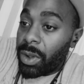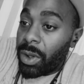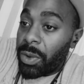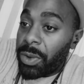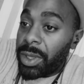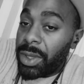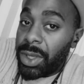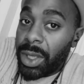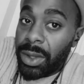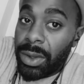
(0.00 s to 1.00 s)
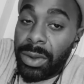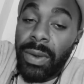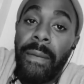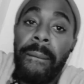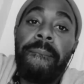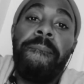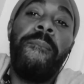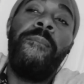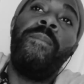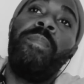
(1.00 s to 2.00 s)
earthly shit. I
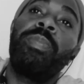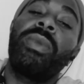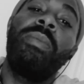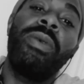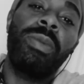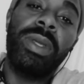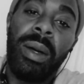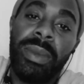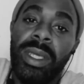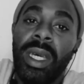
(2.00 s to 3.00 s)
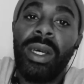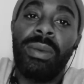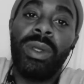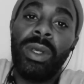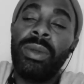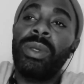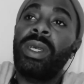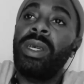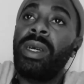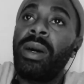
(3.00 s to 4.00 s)
mean, from time to time, you know what I'm
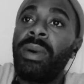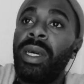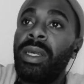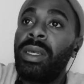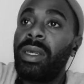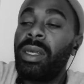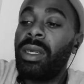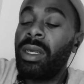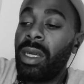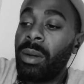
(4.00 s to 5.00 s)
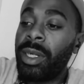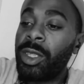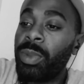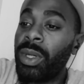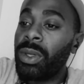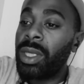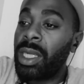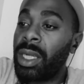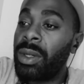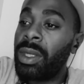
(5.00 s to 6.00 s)
saying, I might sprinkle it
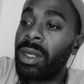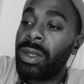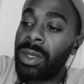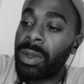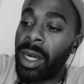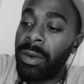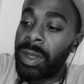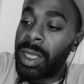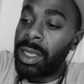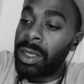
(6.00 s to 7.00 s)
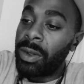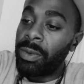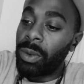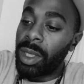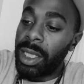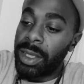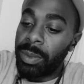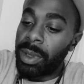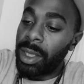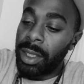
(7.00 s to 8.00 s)
here and there in some conversation if it relates,
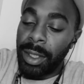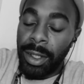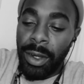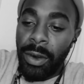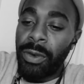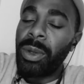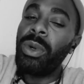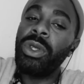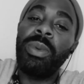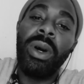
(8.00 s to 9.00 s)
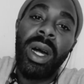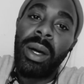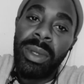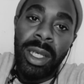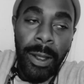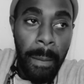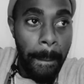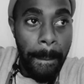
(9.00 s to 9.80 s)
but for the most part, I'm not